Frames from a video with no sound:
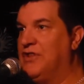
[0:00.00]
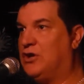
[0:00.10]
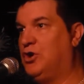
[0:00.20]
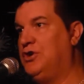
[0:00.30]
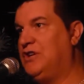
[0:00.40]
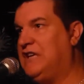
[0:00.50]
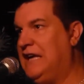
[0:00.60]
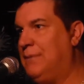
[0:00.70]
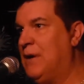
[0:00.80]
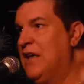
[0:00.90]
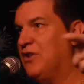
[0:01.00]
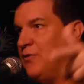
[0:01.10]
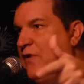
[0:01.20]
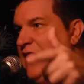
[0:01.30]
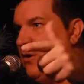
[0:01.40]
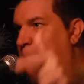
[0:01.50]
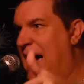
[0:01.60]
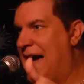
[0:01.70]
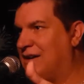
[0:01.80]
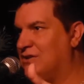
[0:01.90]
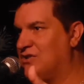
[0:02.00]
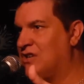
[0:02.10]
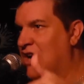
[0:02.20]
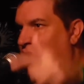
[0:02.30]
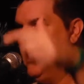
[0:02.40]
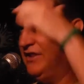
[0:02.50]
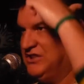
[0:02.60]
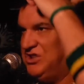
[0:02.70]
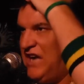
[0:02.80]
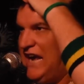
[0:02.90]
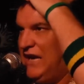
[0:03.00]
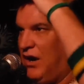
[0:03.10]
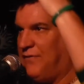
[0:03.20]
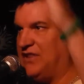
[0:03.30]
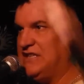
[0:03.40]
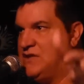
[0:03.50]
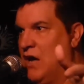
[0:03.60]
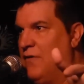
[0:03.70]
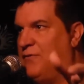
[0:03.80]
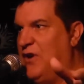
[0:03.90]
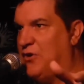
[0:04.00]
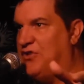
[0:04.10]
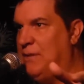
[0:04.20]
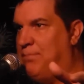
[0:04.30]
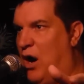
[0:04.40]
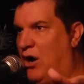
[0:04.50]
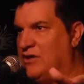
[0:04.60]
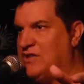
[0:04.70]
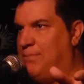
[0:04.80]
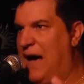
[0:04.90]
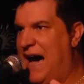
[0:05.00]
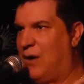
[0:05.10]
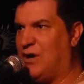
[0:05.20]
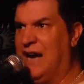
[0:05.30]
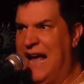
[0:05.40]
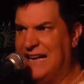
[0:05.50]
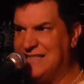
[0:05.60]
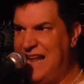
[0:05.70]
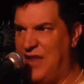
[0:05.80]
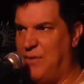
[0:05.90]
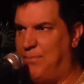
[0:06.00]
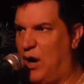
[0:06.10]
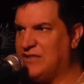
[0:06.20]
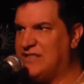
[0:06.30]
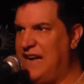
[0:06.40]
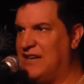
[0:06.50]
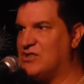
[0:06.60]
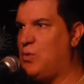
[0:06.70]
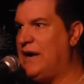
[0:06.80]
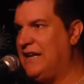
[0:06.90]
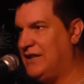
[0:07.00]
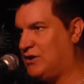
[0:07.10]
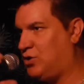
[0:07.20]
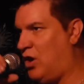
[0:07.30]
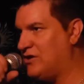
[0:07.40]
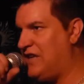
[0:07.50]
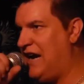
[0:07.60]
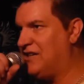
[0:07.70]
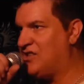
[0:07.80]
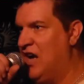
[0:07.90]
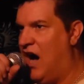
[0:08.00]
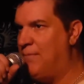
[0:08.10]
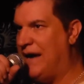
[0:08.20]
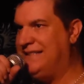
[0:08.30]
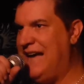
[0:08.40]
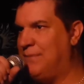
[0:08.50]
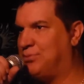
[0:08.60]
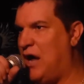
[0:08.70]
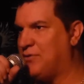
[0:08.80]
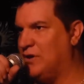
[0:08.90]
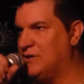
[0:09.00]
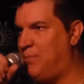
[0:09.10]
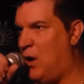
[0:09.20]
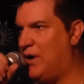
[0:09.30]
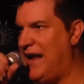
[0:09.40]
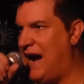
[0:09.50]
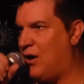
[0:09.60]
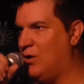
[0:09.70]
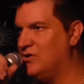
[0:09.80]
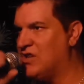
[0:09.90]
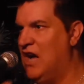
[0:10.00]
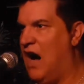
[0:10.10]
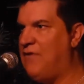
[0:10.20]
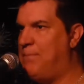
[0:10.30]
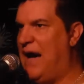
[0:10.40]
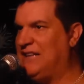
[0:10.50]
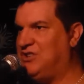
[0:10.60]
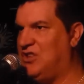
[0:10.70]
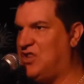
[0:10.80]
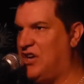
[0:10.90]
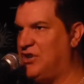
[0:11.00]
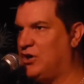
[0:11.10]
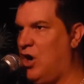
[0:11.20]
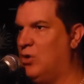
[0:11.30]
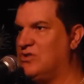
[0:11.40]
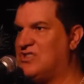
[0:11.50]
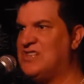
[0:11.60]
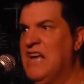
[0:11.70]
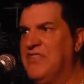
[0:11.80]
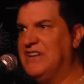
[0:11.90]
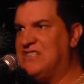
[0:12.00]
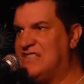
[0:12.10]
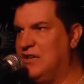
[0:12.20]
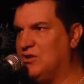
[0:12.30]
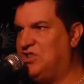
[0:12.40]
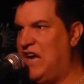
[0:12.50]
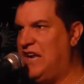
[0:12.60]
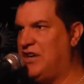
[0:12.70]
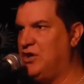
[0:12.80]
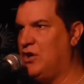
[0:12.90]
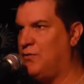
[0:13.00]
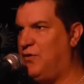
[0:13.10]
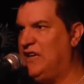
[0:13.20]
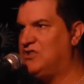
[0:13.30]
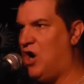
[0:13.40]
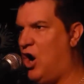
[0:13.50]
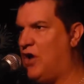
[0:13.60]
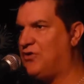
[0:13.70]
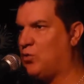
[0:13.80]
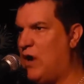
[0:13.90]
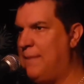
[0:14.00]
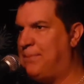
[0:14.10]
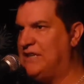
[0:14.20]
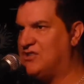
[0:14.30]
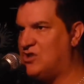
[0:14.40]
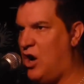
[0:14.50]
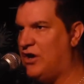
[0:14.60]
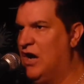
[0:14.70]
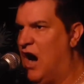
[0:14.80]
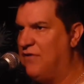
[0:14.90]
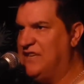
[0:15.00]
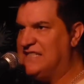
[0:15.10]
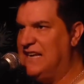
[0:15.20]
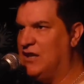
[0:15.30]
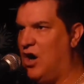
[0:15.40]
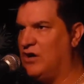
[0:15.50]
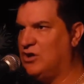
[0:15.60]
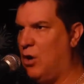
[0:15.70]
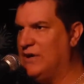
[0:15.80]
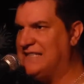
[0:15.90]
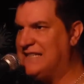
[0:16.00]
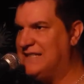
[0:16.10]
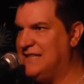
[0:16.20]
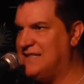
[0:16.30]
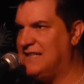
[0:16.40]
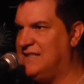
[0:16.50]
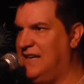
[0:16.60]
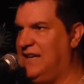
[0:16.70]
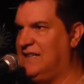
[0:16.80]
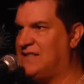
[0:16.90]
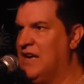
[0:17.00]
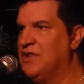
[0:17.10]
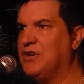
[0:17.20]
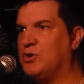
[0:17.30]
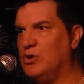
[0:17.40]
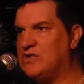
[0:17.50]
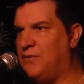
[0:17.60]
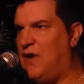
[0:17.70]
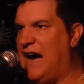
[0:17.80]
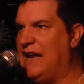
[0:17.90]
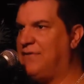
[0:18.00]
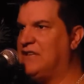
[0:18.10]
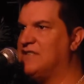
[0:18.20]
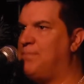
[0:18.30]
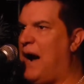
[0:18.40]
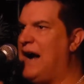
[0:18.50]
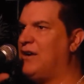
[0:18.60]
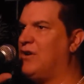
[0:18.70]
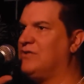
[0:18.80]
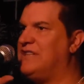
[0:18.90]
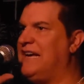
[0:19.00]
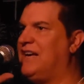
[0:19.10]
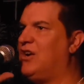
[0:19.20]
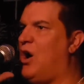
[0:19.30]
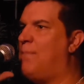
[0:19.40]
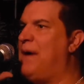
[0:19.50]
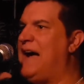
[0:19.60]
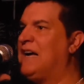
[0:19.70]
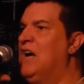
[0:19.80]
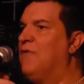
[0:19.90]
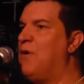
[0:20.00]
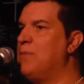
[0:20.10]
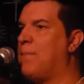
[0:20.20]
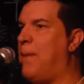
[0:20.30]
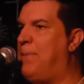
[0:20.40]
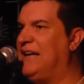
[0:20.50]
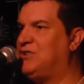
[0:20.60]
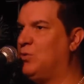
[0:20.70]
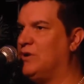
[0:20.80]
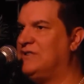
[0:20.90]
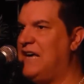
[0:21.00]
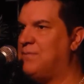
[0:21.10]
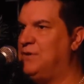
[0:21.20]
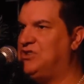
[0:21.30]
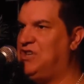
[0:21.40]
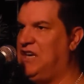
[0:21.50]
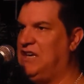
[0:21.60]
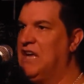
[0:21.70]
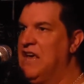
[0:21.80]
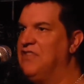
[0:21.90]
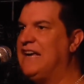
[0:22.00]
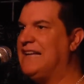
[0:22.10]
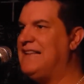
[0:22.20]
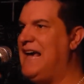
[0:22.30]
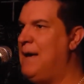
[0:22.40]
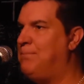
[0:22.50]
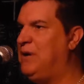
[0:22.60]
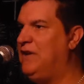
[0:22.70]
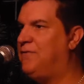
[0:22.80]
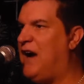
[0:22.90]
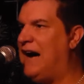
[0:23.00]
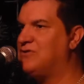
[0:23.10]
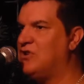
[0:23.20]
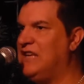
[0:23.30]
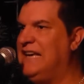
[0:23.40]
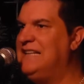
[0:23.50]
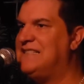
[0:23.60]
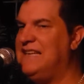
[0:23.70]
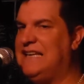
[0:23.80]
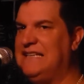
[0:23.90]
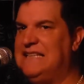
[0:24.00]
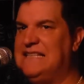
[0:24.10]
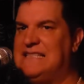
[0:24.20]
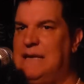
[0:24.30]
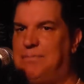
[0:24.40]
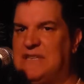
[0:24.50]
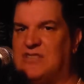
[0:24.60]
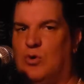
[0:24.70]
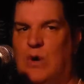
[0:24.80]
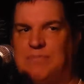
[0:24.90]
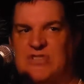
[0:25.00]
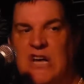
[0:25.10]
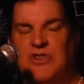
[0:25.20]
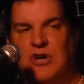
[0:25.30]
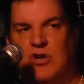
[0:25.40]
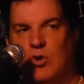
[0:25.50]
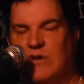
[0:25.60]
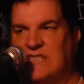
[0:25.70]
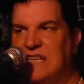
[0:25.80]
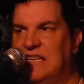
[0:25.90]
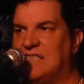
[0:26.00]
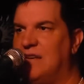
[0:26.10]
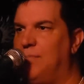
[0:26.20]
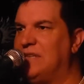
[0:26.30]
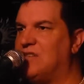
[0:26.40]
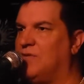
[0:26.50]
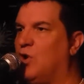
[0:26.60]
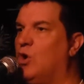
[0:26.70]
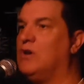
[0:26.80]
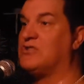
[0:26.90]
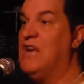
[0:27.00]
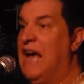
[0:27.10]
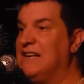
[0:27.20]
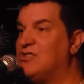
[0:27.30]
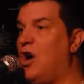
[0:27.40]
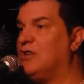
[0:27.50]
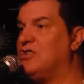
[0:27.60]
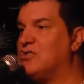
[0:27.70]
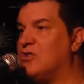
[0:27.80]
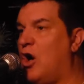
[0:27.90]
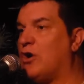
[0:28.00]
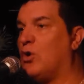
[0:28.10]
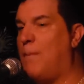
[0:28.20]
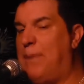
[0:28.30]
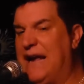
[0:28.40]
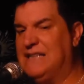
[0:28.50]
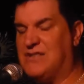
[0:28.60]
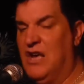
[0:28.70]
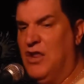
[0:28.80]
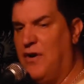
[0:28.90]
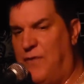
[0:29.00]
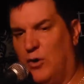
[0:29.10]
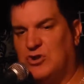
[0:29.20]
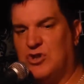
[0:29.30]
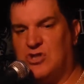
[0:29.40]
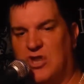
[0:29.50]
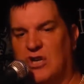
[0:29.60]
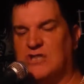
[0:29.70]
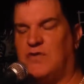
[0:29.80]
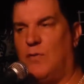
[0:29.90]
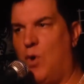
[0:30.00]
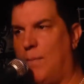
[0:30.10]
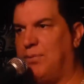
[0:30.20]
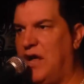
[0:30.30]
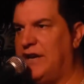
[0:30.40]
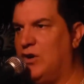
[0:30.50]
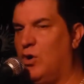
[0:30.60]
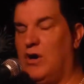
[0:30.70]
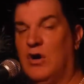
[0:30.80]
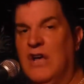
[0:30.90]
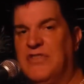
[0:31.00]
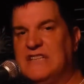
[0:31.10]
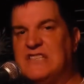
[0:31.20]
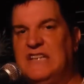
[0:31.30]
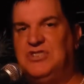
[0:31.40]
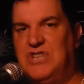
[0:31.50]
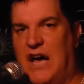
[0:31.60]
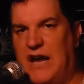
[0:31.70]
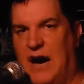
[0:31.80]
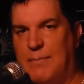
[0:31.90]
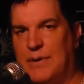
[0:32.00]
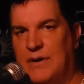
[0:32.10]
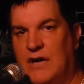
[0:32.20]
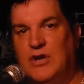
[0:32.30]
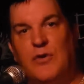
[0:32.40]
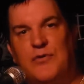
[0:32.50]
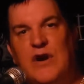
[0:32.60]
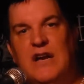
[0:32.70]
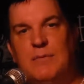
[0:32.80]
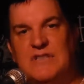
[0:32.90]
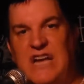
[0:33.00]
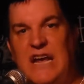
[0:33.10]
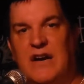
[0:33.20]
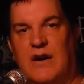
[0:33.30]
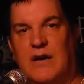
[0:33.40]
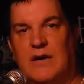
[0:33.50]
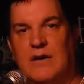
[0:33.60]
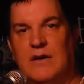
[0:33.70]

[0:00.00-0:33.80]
They couldn't keep their fatal patterns in the shade off of these filthy pawns of power, as now the boss stares sweating in the crosshairs of my dead brethren's bow and arrows, of Apache thunder ghosts that still chant under your feet to haunt the rape and assault of these ill-ongoing sadistic deeds. The crucified have conspired on taking it all back from your perpetual death machine. They got the MP5s with the heat-seeking DC pistol whips, the clueless into submissive loyals, as Sergeant Slaughter obeys the vulture's thirst for more blood and oil. They say, shut up, your freedom is here.